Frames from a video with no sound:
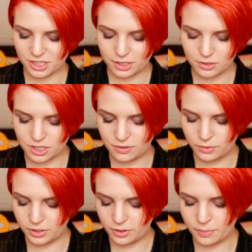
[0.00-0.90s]
I usually
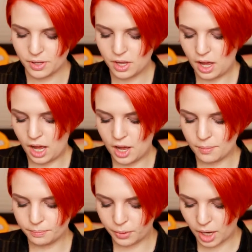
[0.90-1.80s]
avoid them.
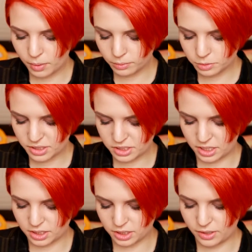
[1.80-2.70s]
But I'm
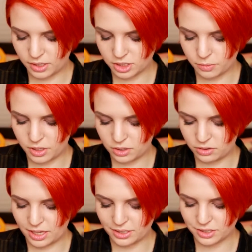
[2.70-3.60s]
optimistic because I've heard so many
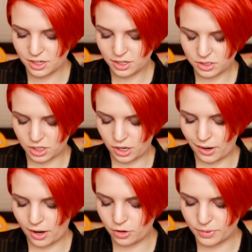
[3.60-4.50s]
good things. So
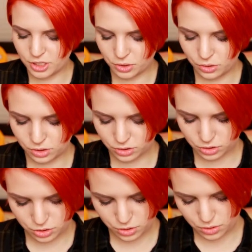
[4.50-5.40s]
I will be sure
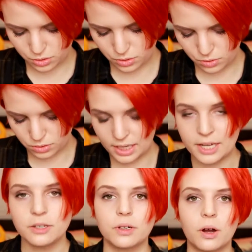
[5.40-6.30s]
to
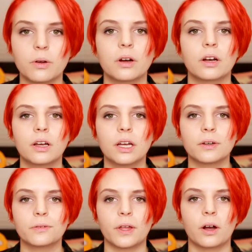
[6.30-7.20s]
let you know
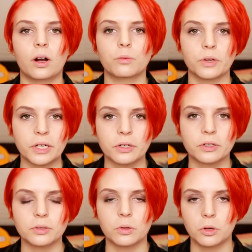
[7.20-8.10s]
if they are really
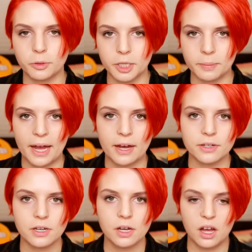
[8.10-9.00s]
good or really
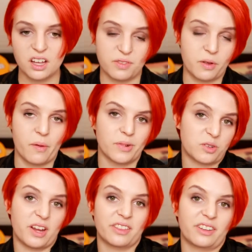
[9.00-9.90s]
bad. If they're in
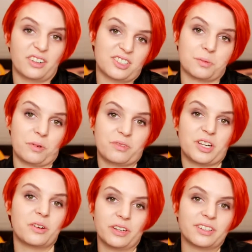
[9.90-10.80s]
between, then I just won't
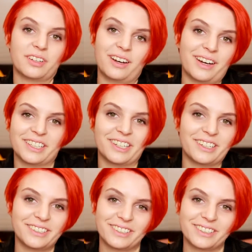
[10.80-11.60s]
tell you. I don't know.